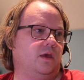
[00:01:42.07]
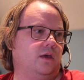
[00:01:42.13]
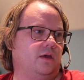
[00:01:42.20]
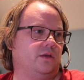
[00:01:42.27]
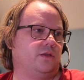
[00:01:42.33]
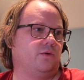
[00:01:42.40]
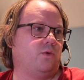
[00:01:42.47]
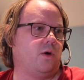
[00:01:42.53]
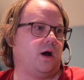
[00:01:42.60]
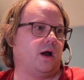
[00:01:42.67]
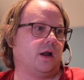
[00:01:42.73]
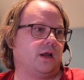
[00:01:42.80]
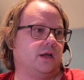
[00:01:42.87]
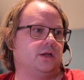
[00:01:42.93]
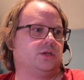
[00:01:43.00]
the
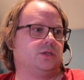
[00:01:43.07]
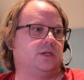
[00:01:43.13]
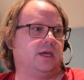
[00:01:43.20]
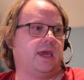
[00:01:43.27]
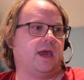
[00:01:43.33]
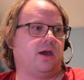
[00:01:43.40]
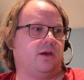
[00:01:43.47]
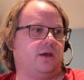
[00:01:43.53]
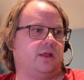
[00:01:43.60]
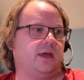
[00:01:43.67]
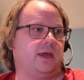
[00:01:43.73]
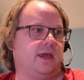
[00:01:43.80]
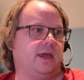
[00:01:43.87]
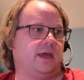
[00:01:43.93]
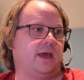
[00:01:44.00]
wattage to
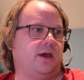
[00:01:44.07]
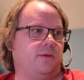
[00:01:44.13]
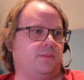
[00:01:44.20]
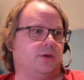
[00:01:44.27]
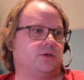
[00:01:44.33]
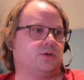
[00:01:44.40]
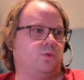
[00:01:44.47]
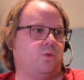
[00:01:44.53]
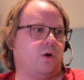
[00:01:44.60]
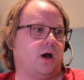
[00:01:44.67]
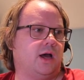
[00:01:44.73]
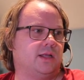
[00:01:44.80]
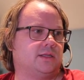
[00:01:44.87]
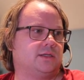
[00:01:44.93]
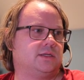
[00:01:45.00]
calculate how much
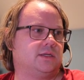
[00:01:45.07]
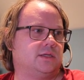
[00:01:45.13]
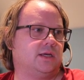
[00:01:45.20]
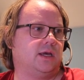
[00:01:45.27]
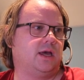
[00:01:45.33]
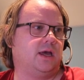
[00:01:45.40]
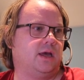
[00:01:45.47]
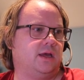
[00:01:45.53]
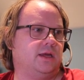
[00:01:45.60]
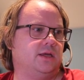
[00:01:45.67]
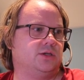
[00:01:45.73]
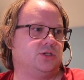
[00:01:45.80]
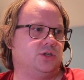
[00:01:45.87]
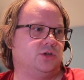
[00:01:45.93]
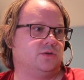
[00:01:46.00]
watts
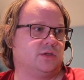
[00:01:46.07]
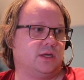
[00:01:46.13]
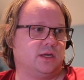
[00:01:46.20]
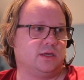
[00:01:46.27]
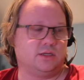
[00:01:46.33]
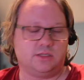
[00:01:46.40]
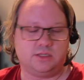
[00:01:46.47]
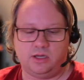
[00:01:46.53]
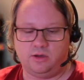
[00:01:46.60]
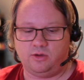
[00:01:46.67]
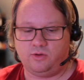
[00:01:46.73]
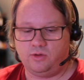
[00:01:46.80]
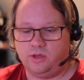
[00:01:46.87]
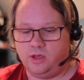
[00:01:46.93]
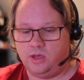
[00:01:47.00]
it's using.
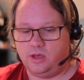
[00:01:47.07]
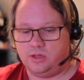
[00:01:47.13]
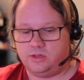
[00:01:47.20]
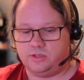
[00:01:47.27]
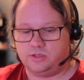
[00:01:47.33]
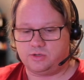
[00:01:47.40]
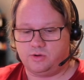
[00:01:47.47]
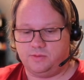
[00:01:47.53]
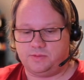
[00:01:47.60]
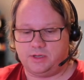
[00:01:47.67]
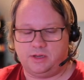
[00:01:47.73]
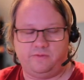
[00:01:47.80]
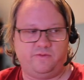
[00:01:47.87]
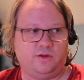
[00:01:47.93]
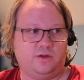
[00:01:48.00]
So the script
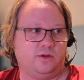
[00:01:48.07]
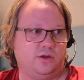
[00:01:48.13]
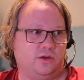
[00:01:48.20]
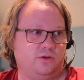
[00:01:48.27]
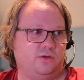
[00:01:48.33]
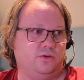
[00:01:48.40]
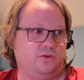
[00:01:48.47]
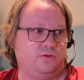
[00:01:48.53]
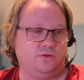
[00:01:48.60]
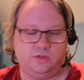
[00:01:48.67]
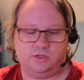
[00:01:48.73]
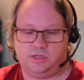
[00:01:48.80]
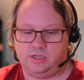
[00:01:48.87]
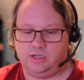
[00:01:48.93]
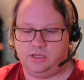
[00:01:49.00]
I've
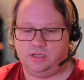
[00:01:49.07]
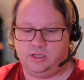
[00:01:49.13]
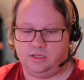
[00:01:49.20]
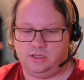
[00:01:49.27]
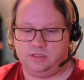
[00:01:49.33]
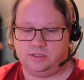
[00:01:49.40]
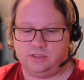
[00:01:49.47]
used is,